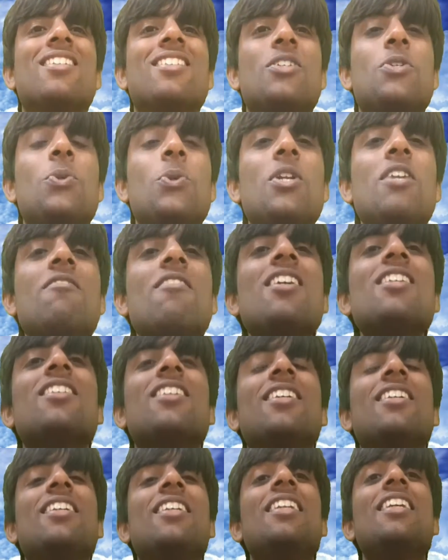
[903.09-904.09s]
Universe
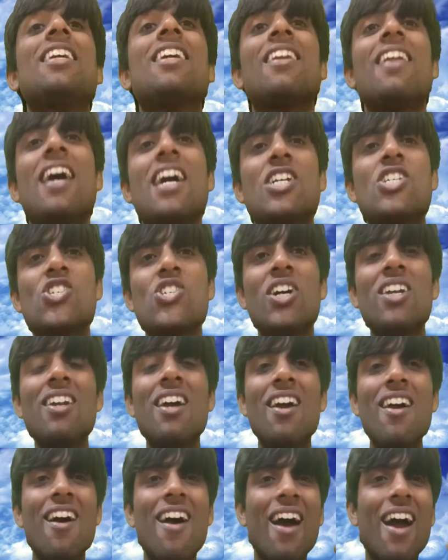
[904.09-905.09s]
is in connection
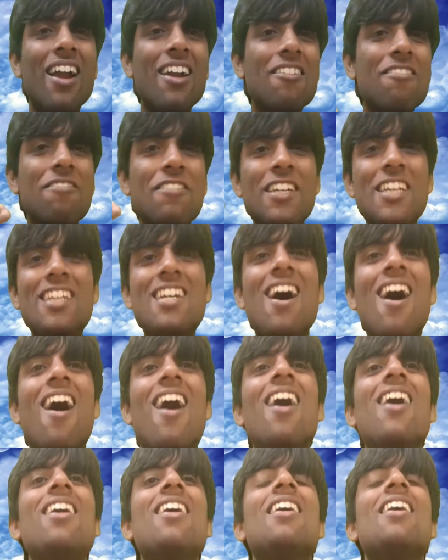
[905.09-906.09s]
and we
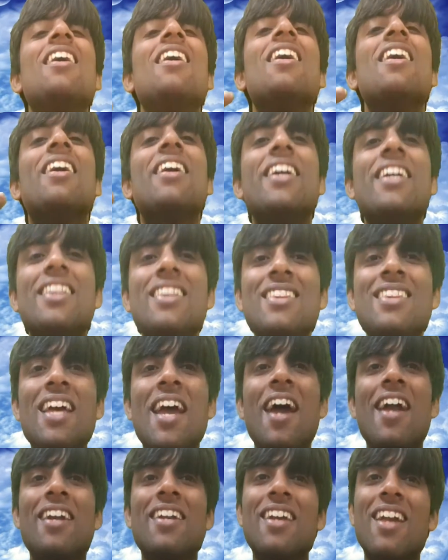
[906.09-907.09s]
are in
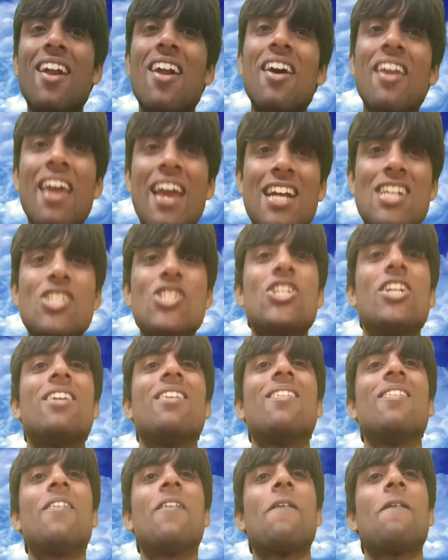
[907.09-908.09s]
that connection.
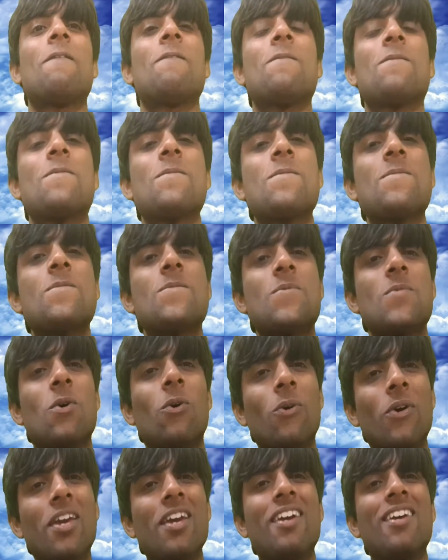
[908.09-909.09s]

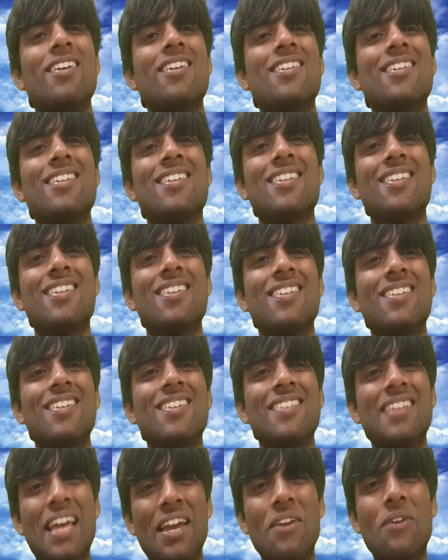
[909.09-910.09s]
Okay?
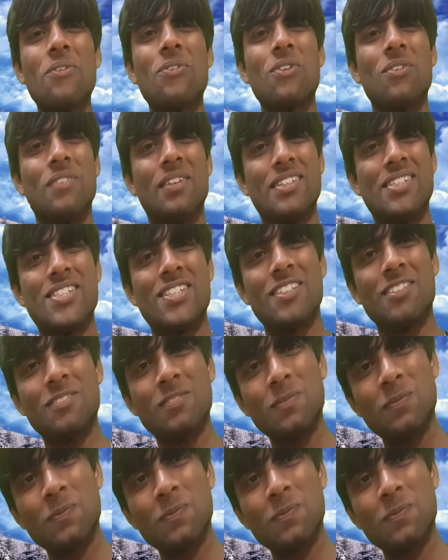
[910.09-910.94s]
Thank you so much.